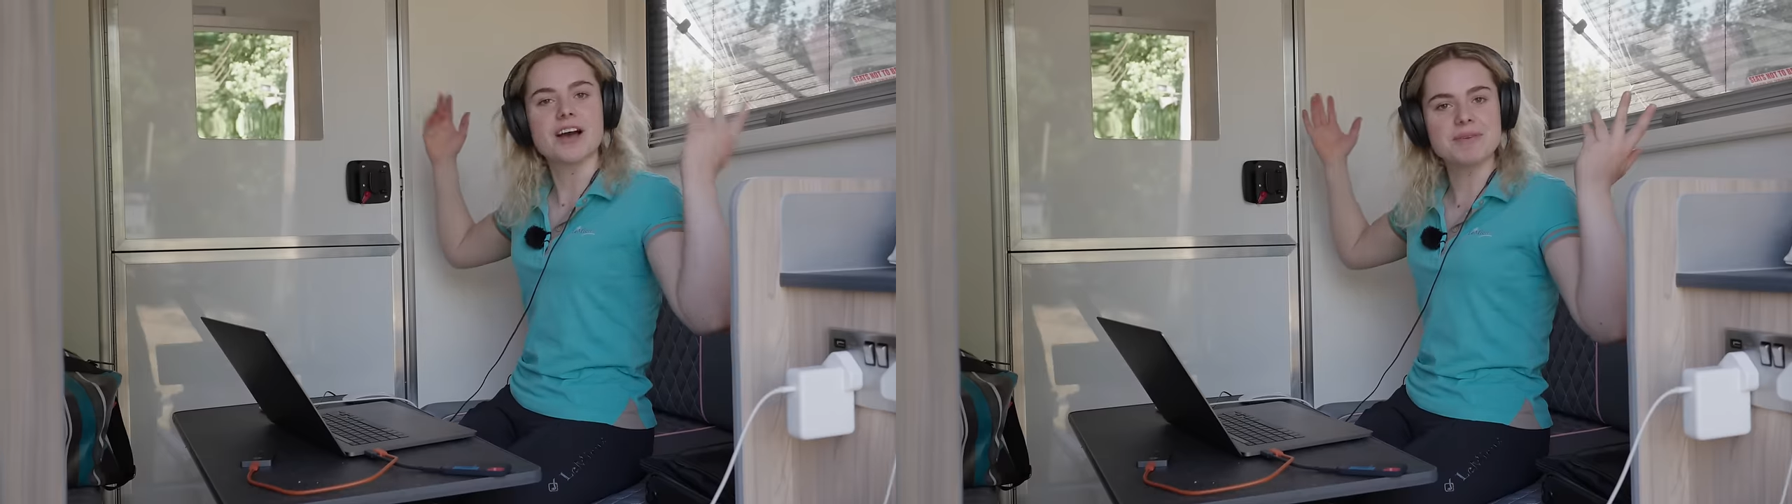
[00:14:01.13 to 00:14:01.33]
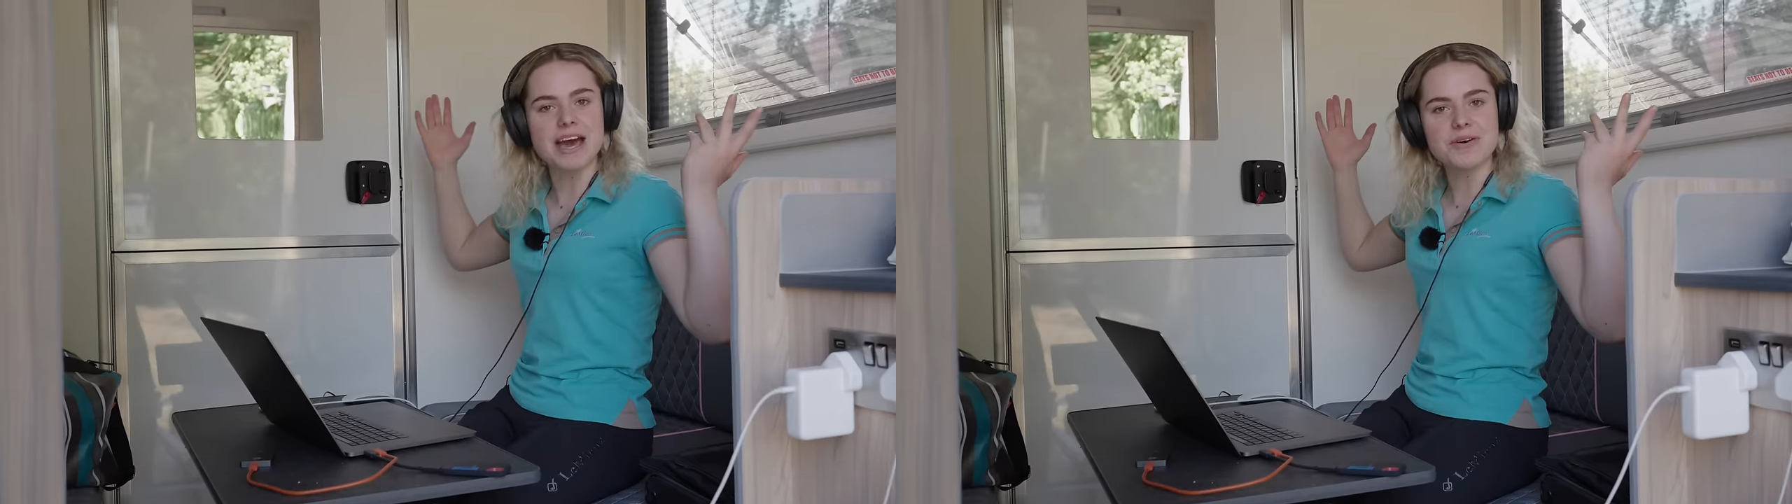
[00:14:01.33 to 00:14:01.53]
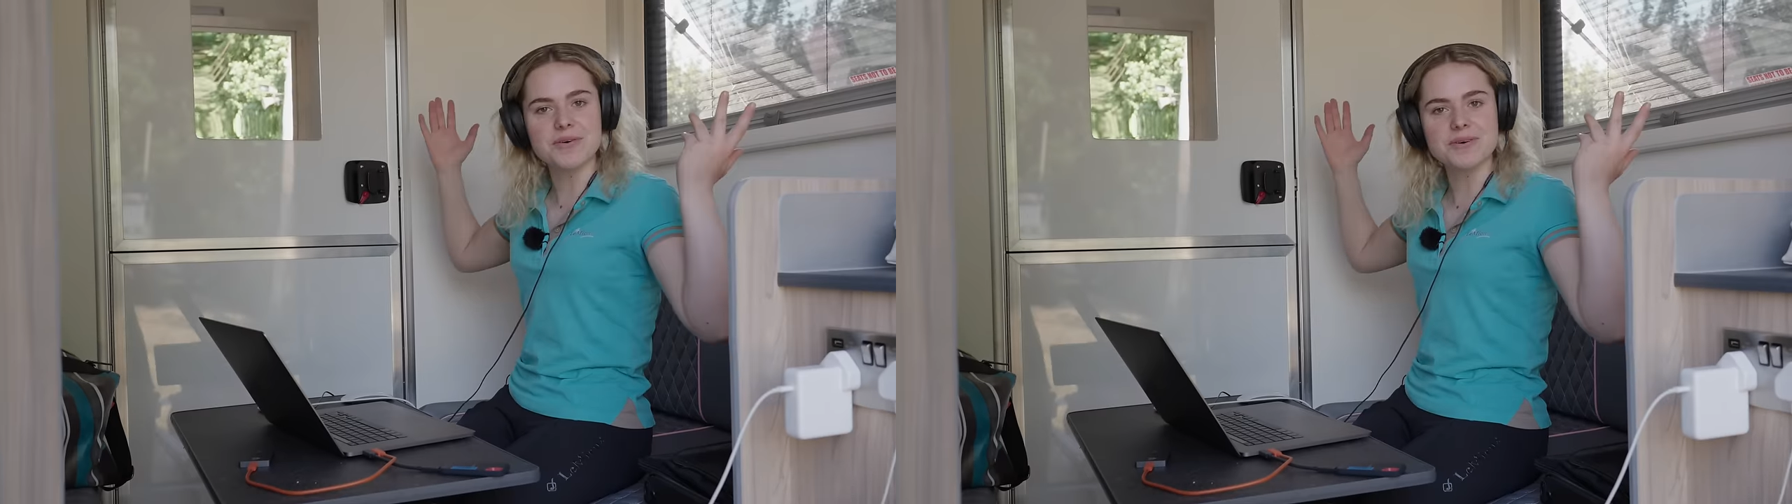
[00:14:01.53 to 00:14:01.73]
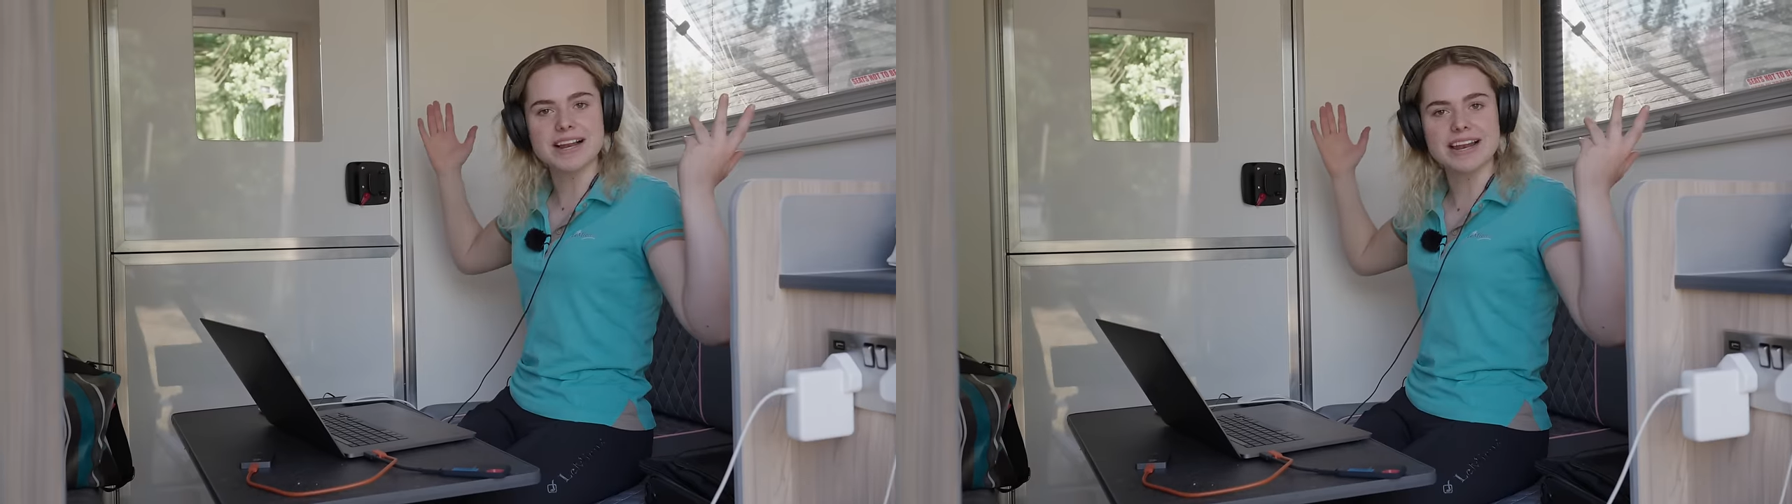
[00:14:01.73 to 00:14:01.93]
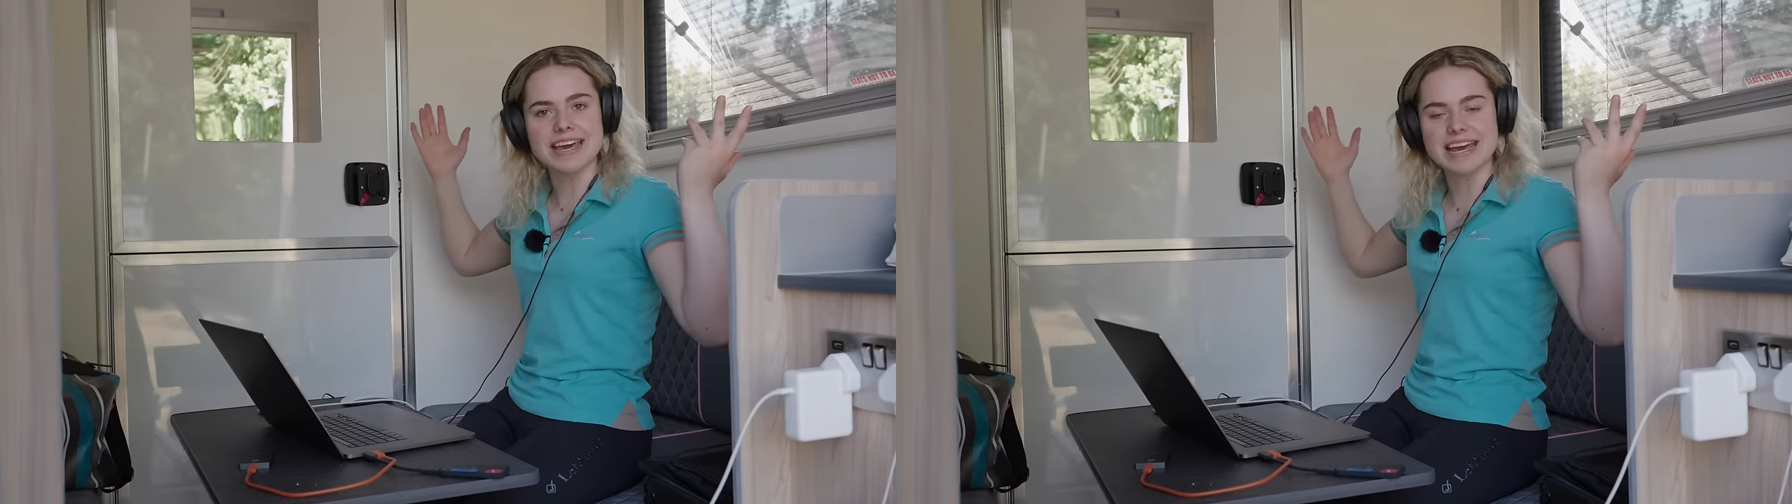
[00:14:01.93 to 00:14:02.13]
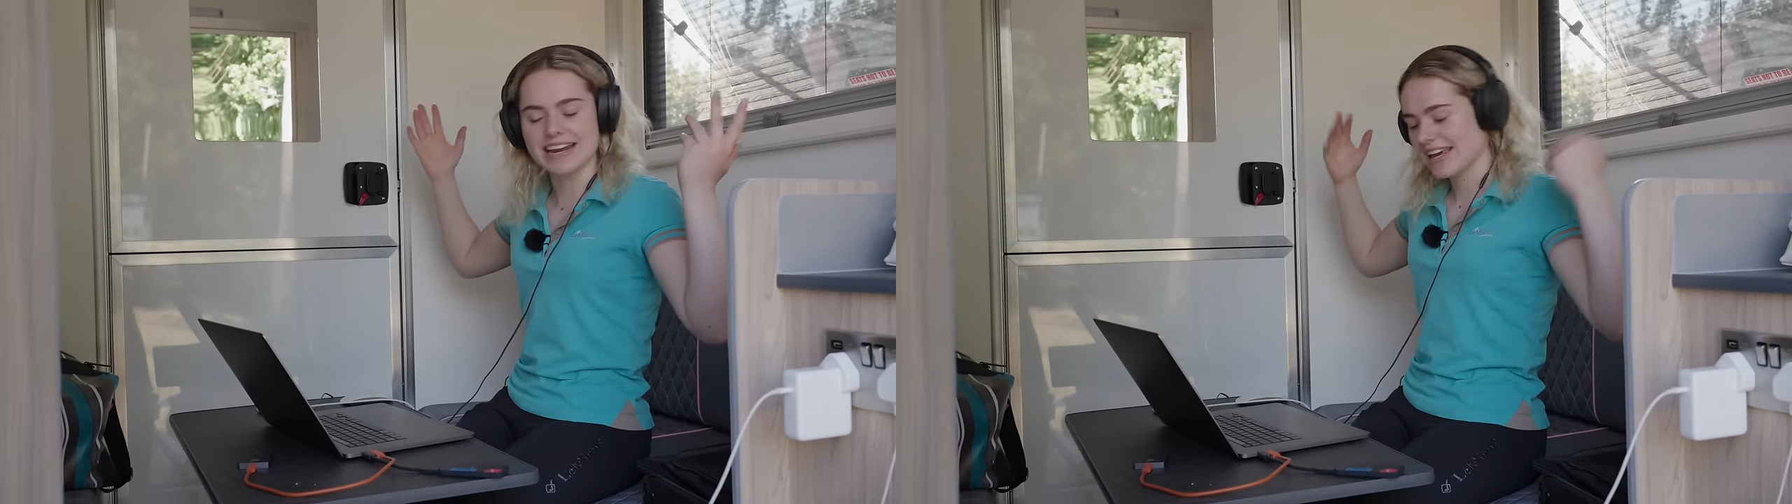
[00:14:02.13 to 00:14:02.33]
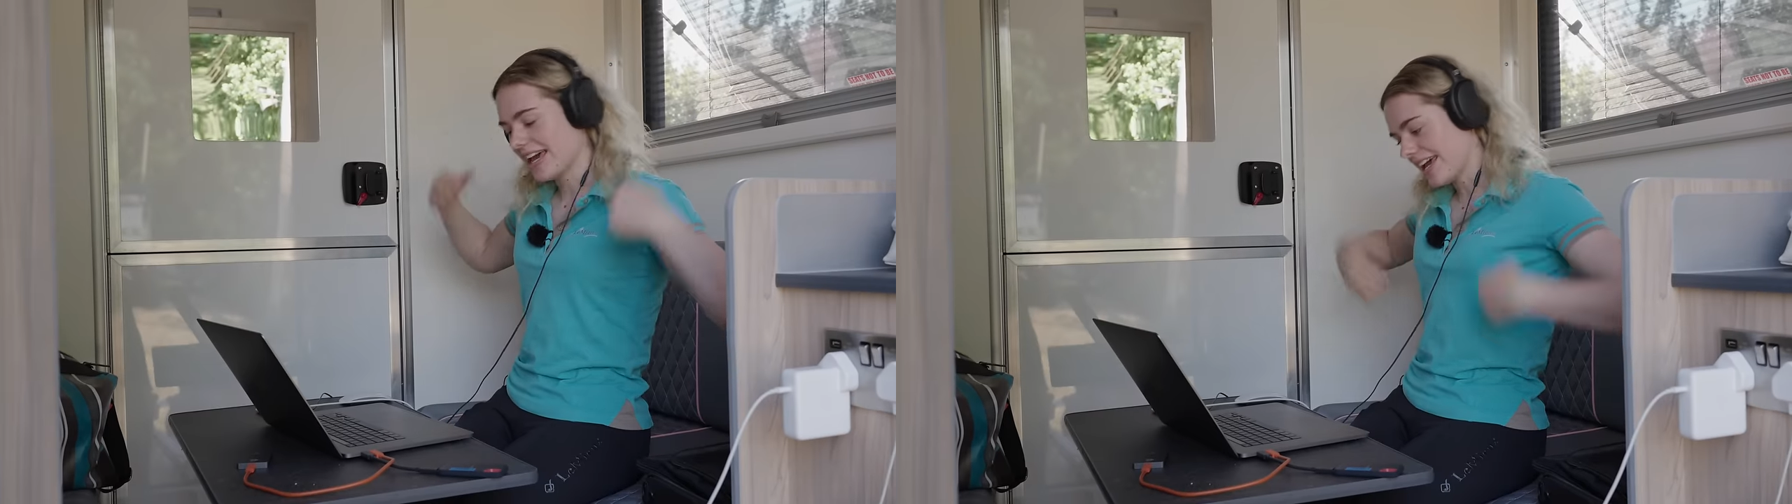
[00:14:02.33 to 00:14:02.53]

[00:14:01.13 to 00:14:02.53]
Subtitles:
I'm now all clean,